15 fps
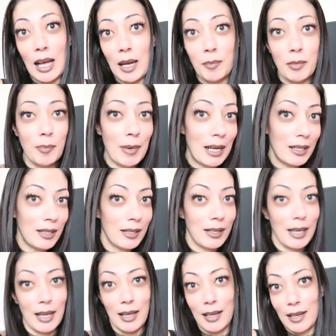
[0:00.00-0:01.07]
I'm about to
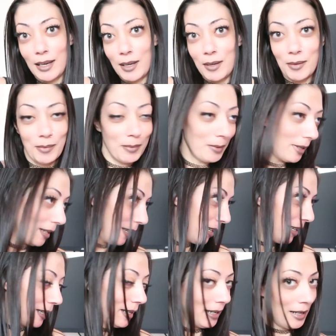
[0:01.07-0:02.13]
get a
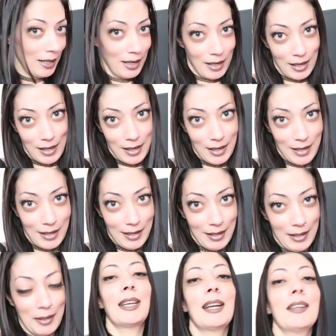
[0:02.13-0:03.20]

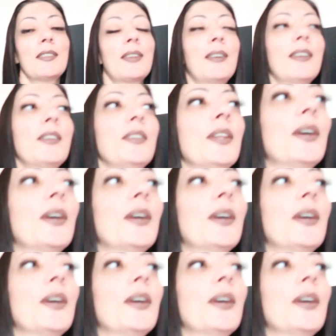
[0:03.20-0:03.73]
reading. You guys already